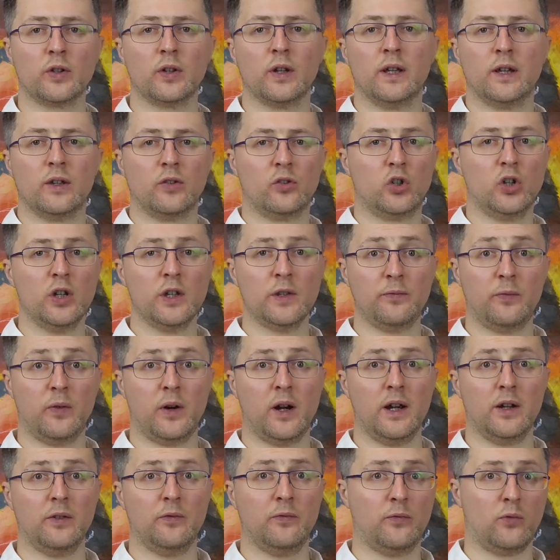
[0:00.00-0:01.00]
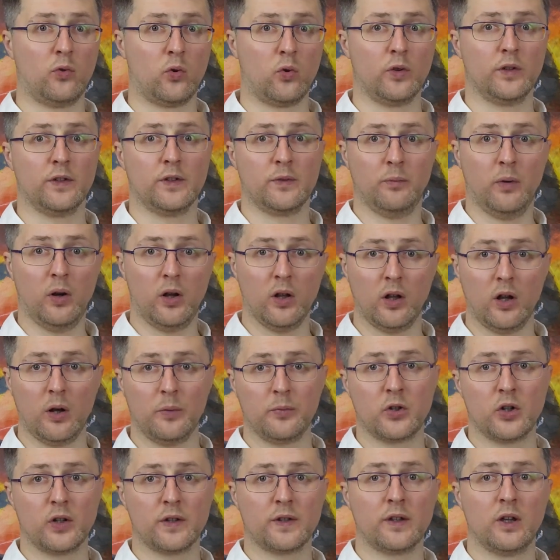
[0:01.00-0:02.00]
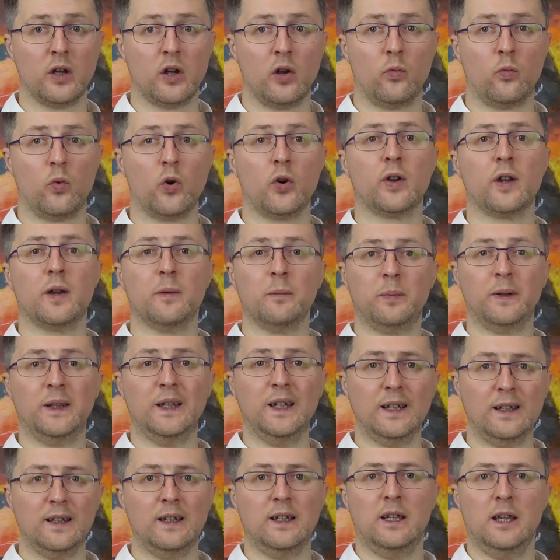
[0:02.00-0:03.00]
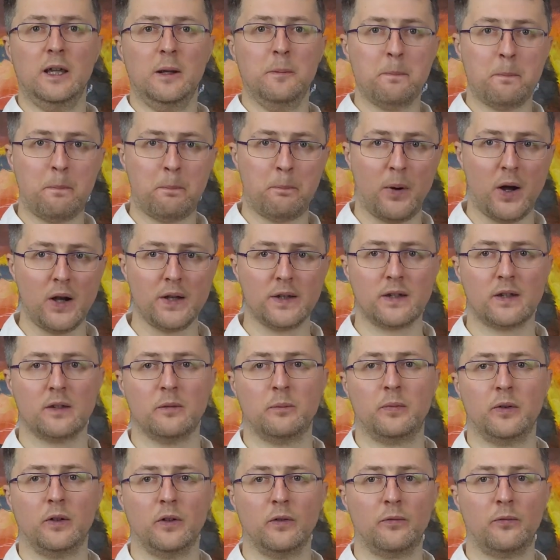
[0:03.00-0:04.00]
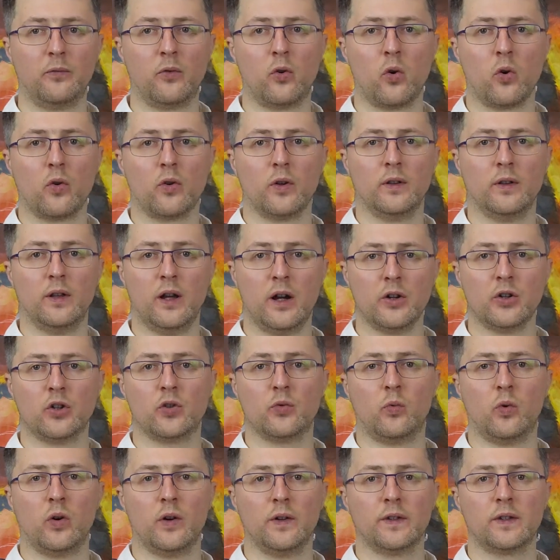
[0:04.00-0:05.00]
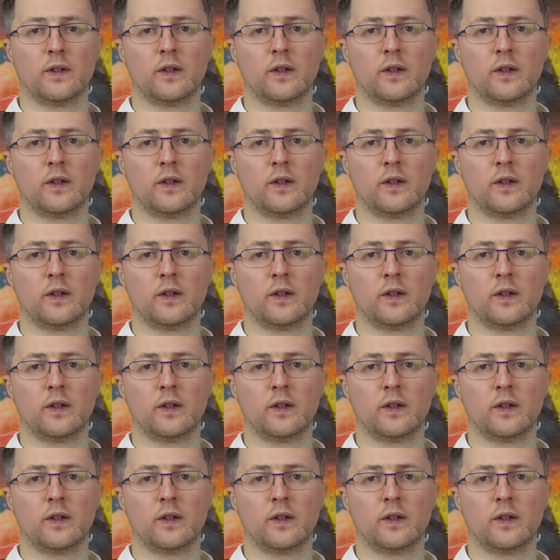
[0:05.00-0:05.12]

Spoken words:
just fine for small objects were completely impossible for large ones.